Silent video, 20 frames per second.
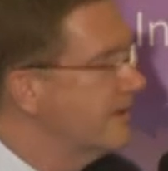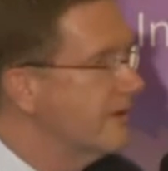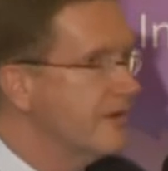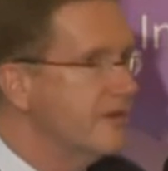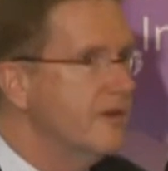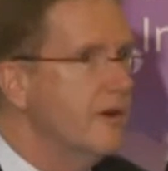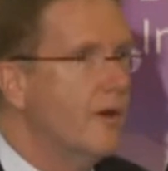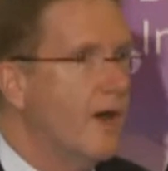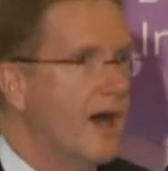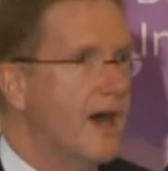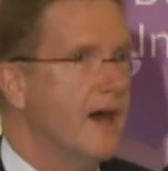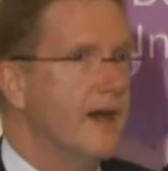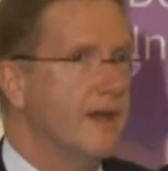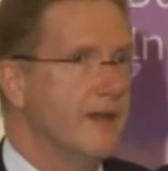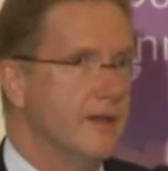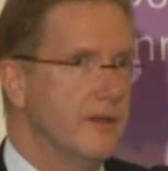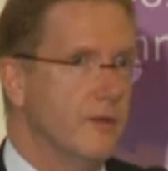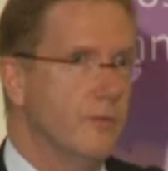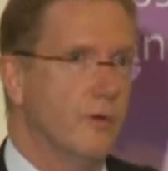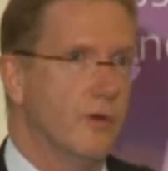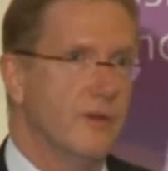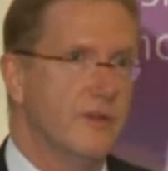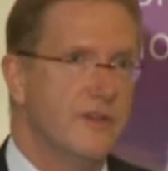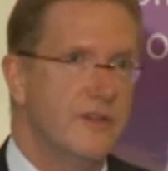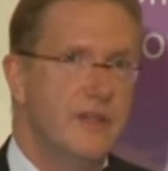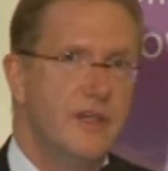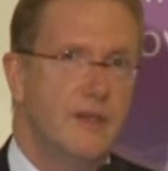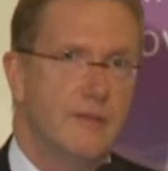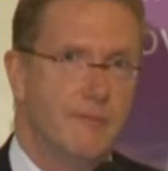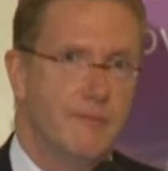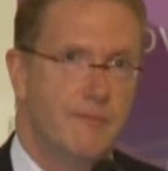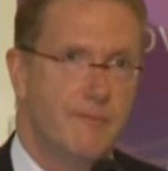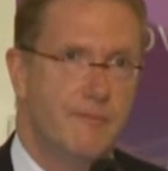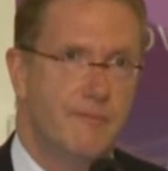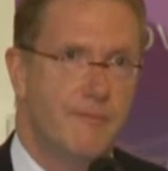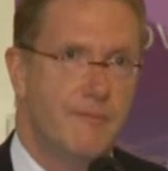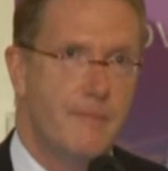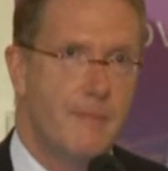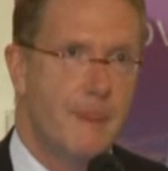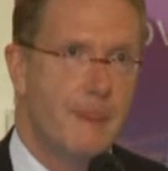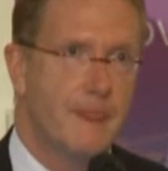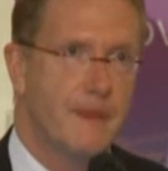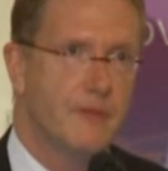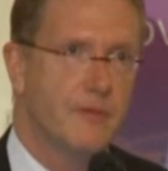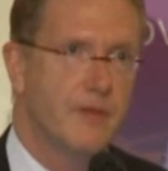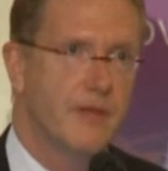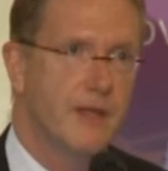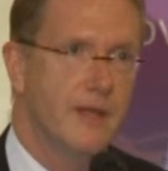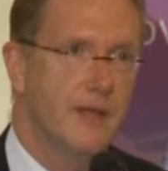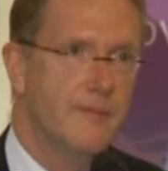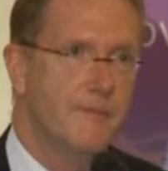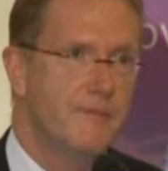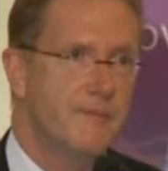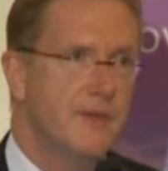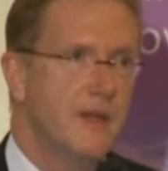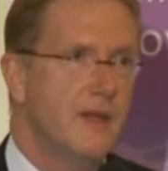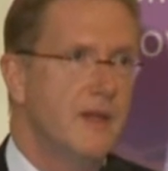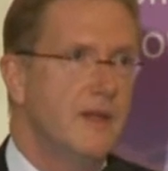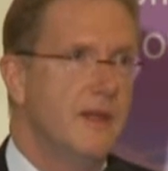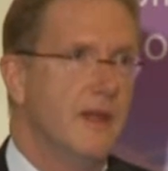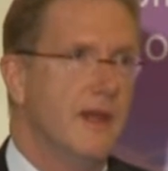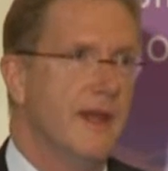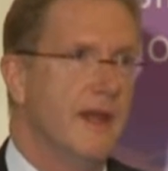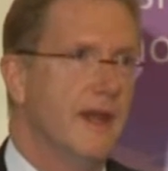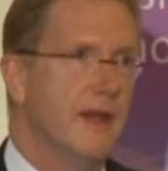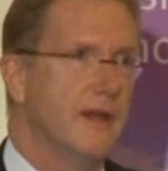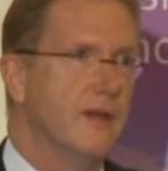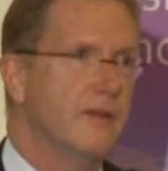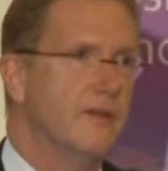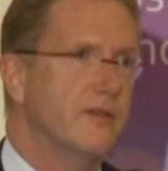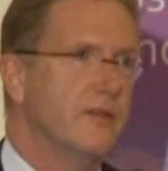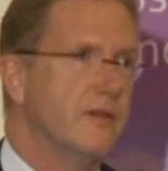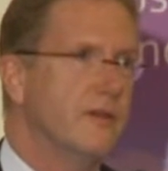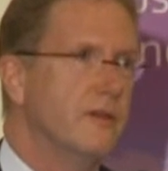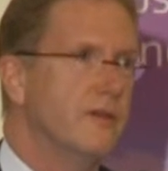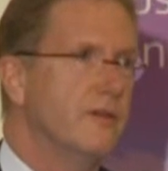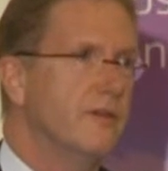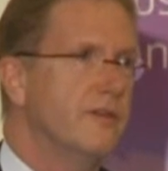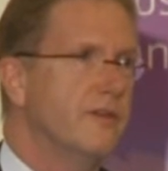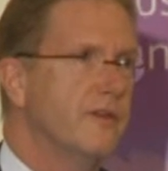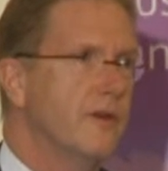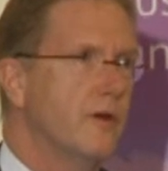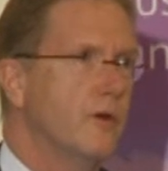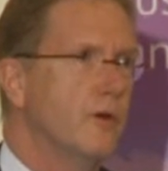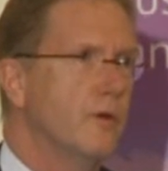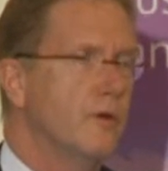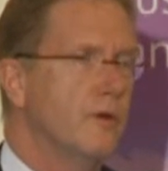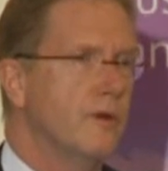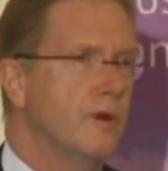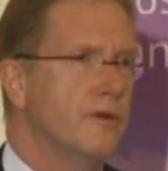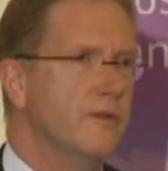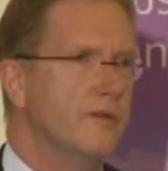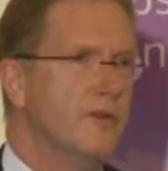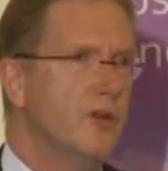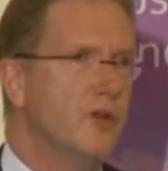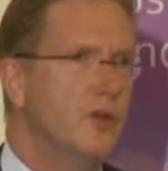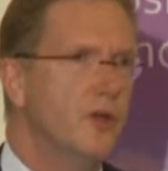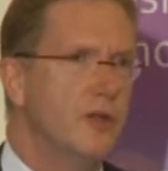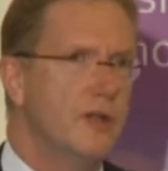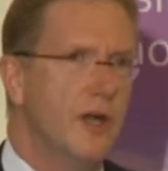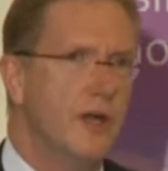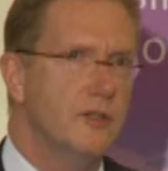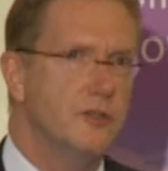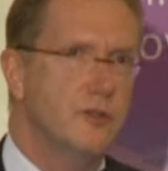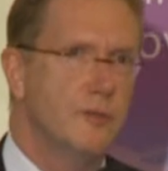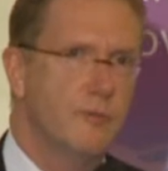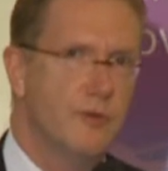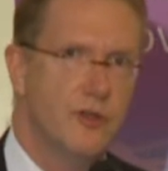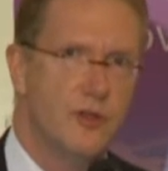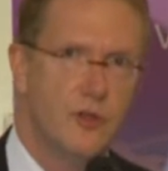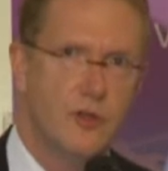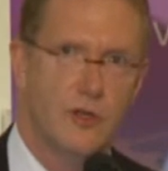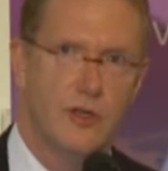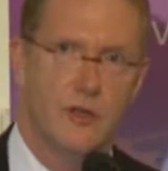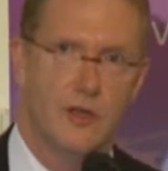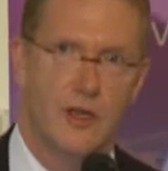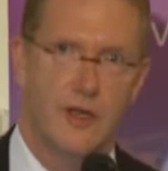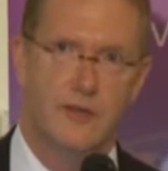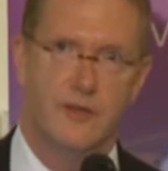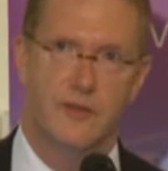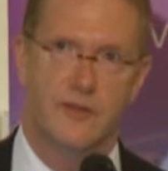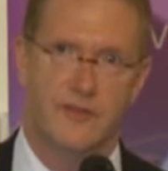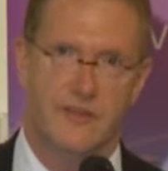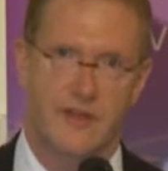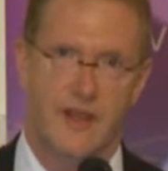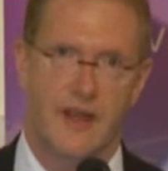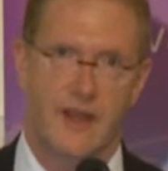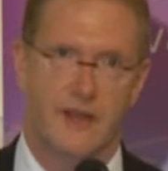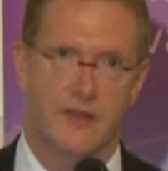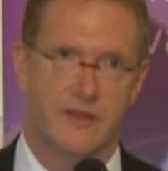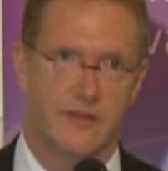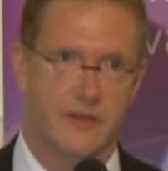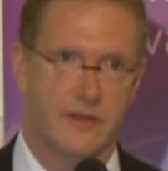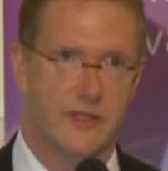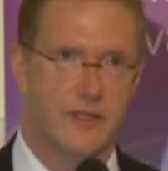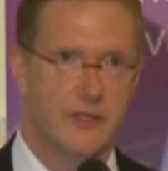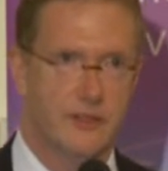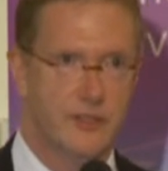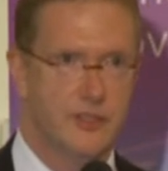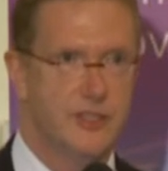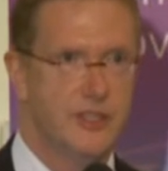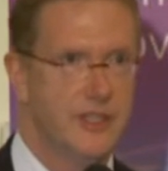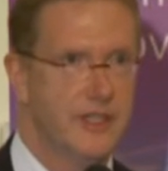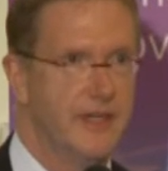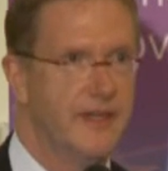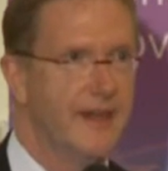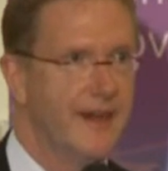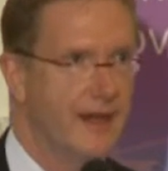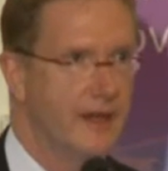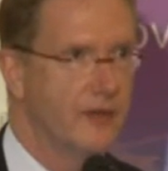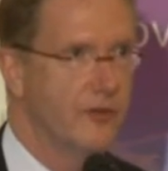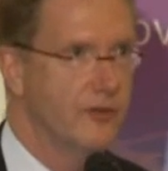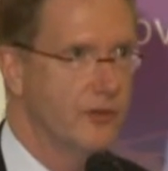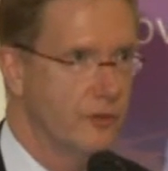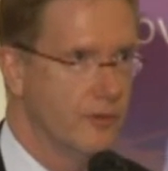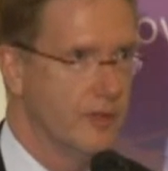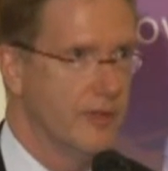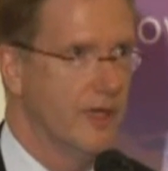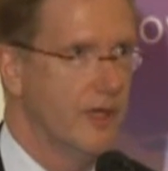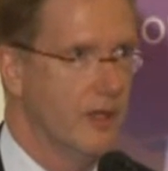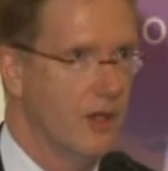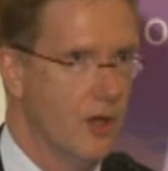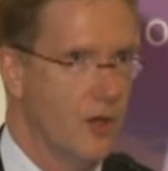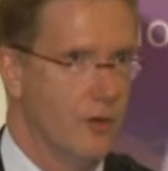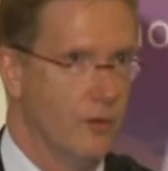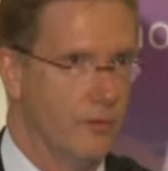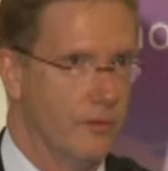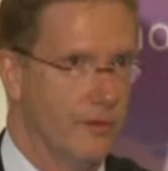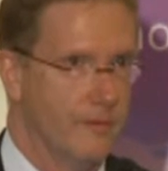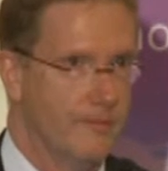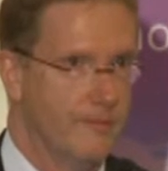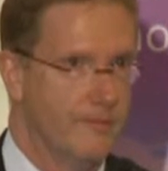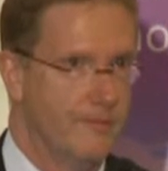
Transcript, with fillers: There's no I in the word team, okay? And so the good entrepreneur understands that he or she can't do it alone.